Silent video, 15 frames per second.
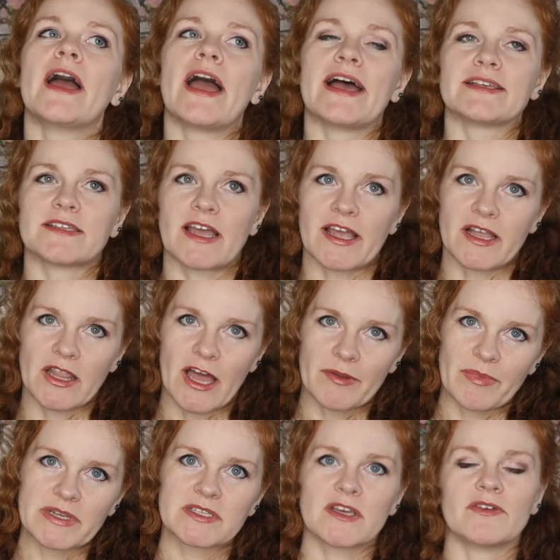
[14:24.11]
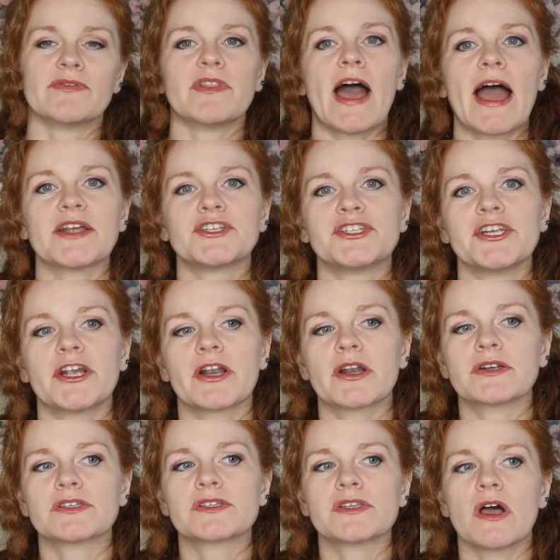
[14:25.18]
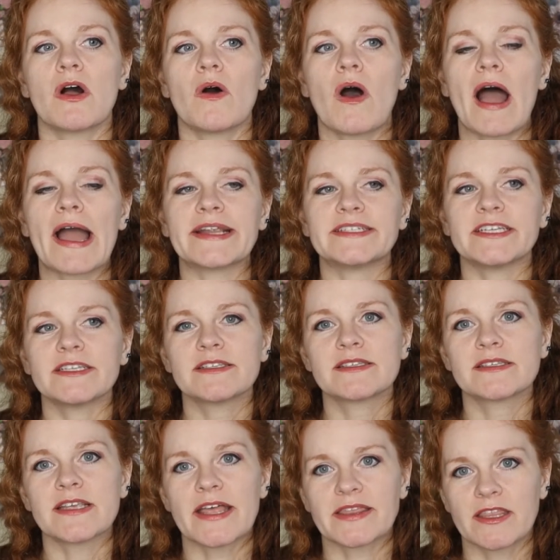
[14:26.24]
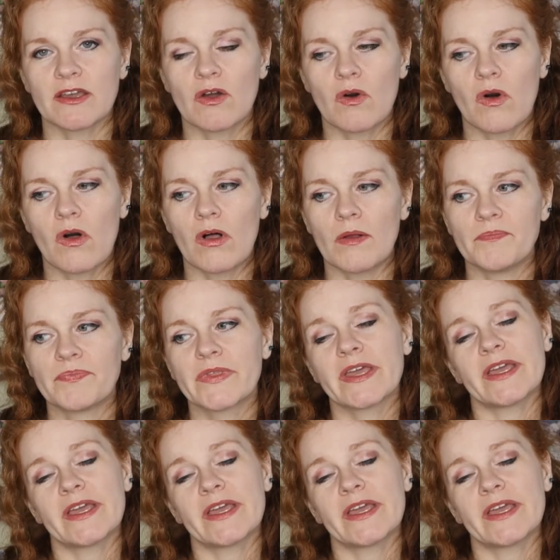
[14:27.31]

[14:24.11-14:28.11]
as I allowed myself last year, so I did set the goal.